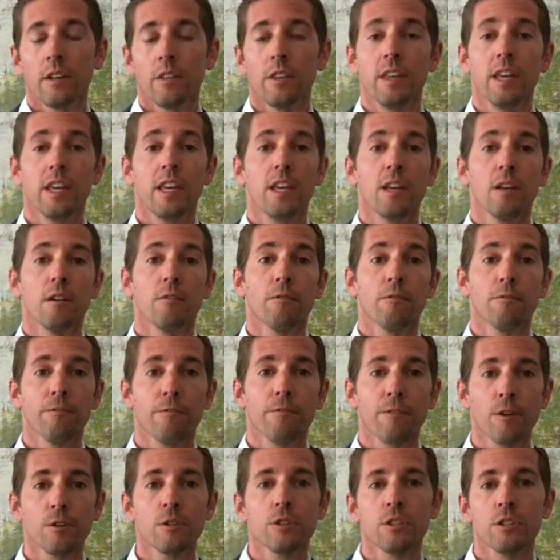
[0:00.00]
The
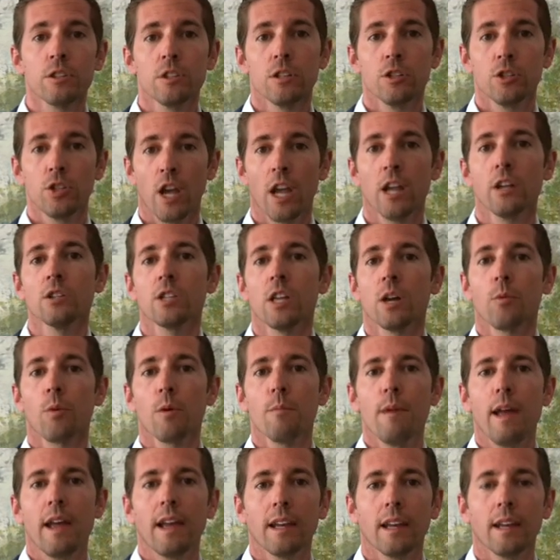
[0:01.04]
first change that we're
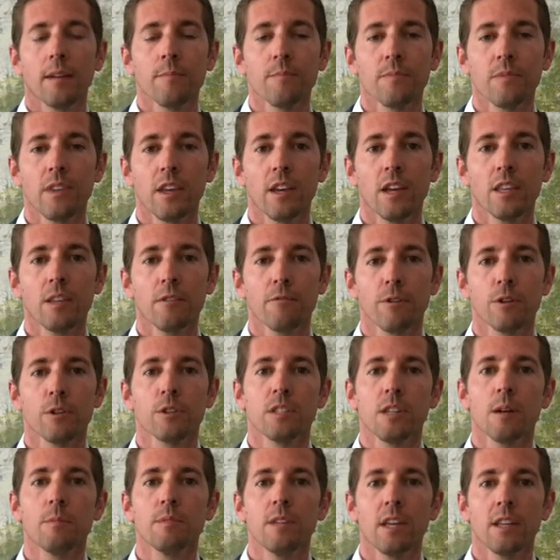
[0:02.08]
making, and the
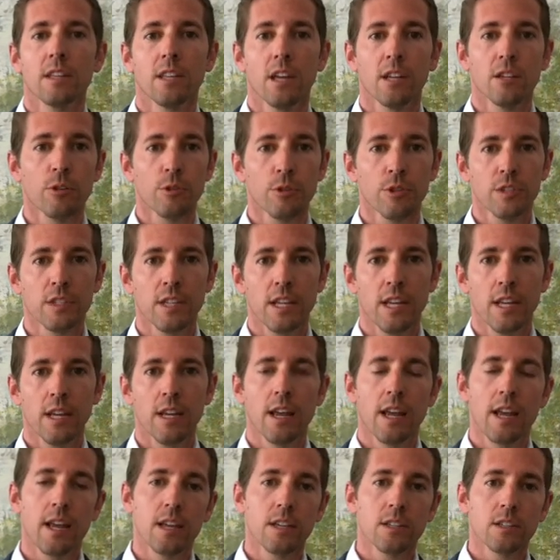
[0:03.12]
first update that you'll see,
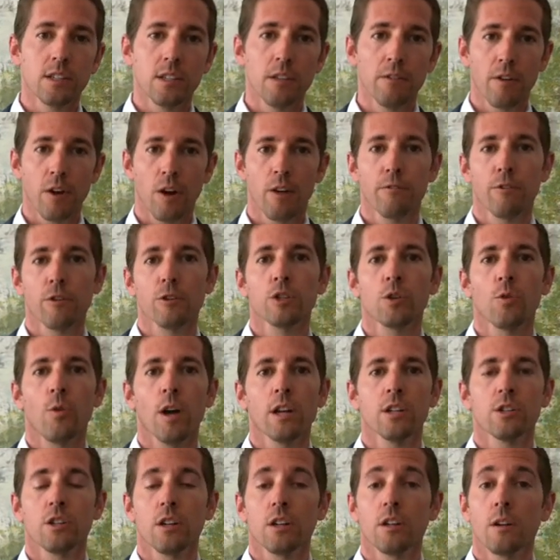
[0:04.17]
is the very first
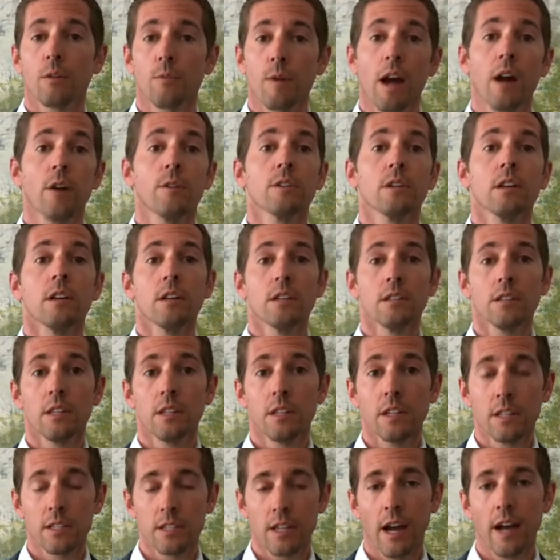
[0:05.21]
question around the
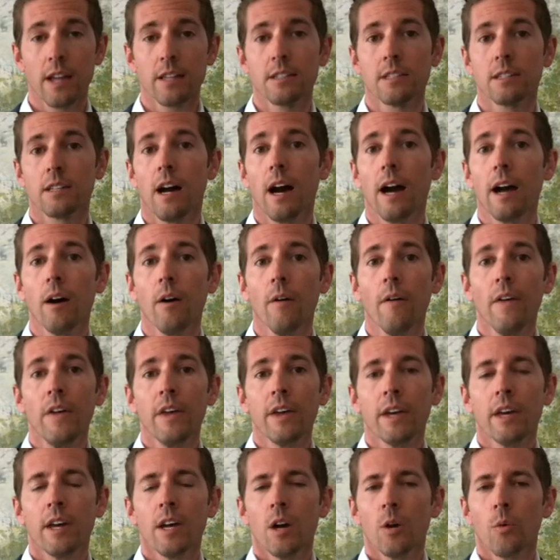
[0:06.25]
design style.
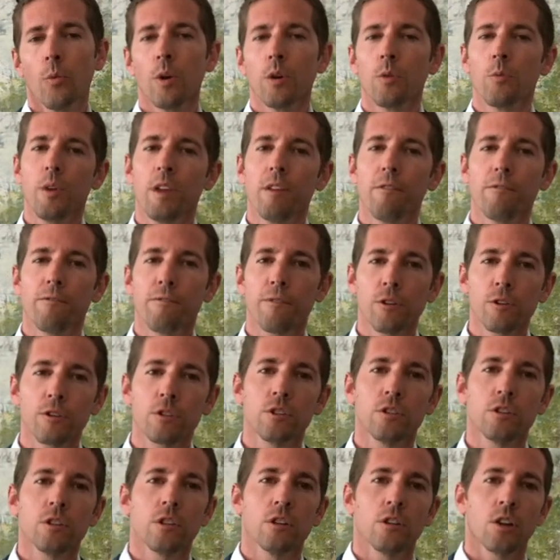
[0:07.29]
When we
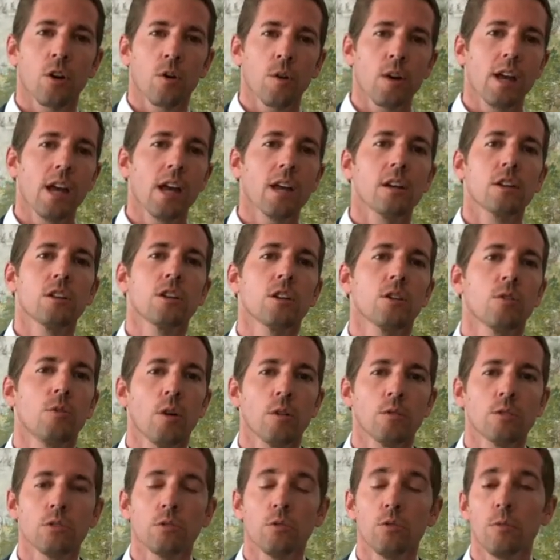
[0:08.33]
first created the
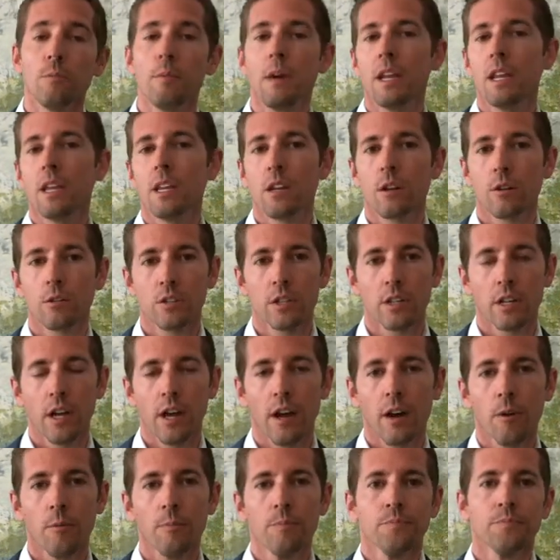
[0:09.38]
quote tool many years
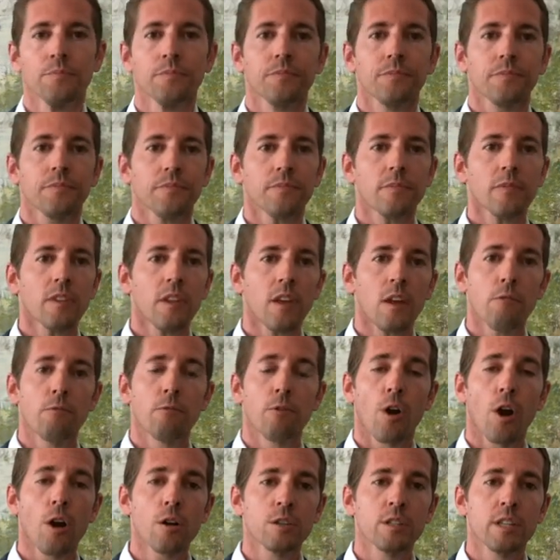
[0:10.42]
ago
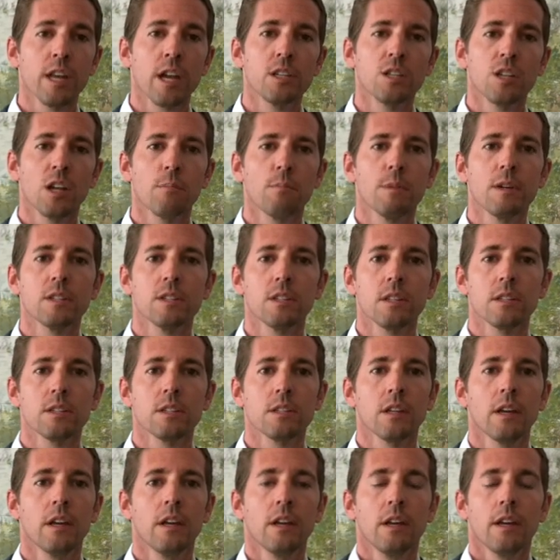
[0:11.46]
for our staging
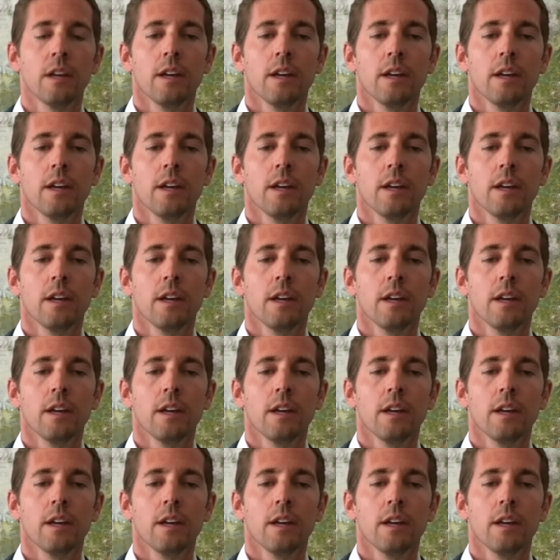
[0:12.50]
business,